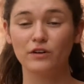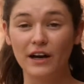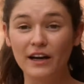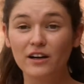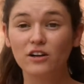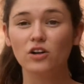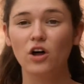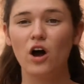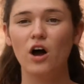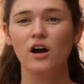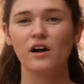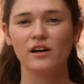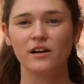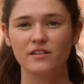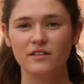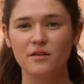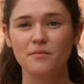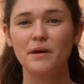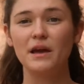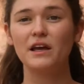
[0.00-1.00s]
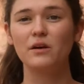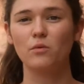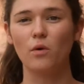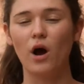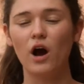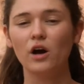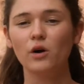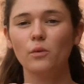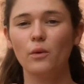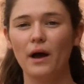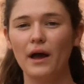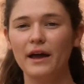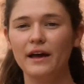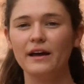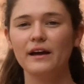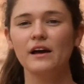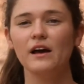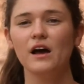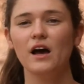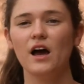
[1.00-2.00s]
right along the main
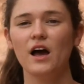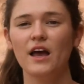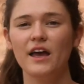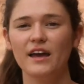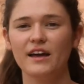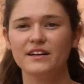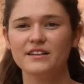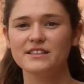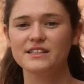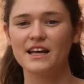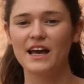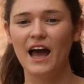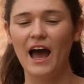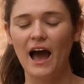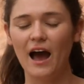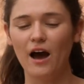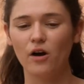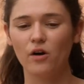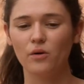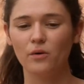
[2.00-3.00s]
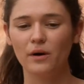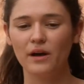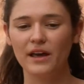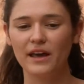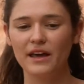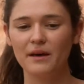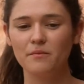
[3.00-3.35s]
walkway, and how